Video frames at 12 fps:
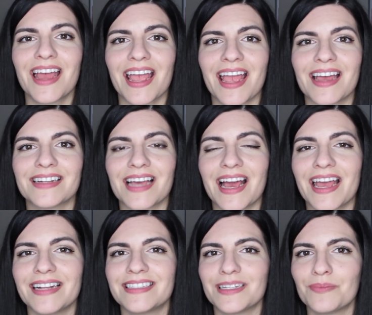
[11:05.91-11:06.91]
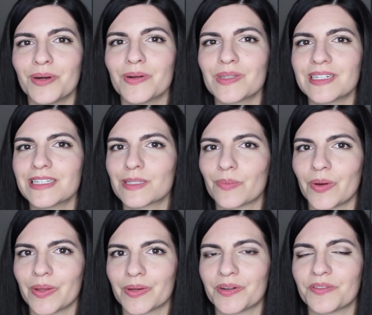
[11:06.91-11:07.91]
And I did post a
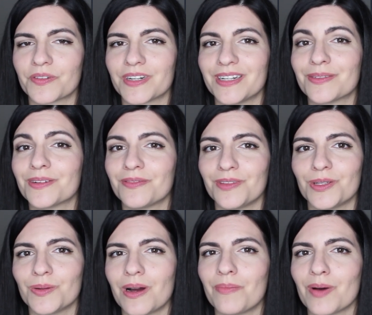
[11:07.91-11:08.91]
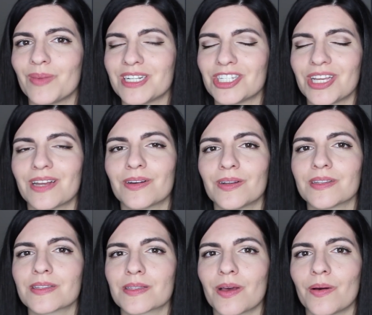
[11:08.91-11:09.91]
spoiler-free review up on my channel,
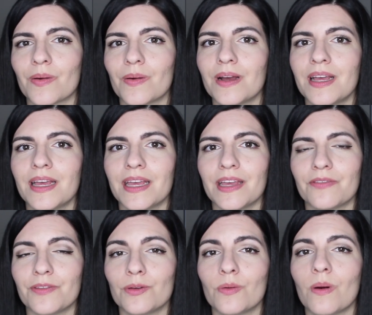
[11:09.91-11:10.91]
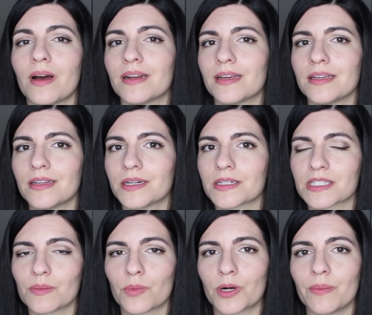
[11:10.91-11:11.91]
so if you want to hear
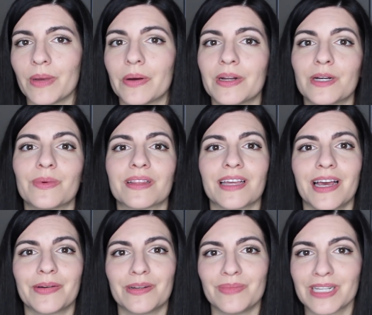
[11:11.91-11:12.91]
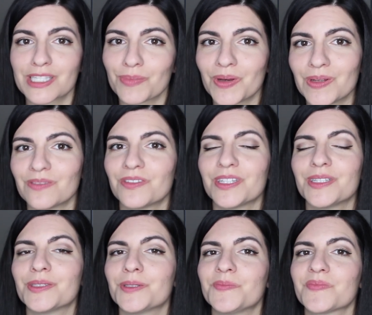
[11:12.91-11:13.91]
some more about it without it being spoiled for
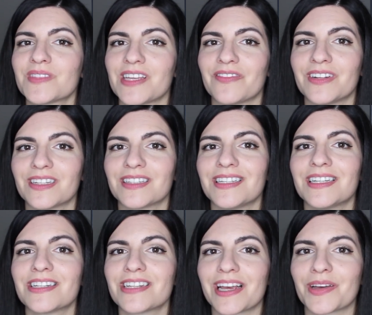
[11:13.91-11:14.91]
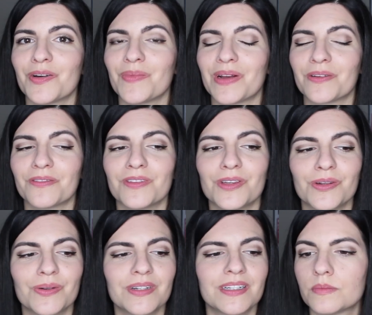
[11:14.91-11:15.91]
you, definitely check out my
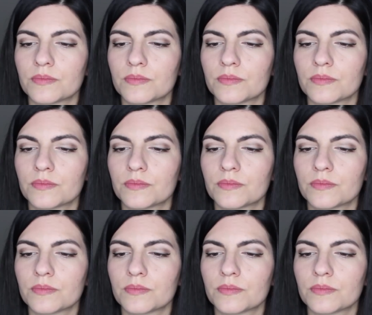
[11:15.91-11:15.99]
review.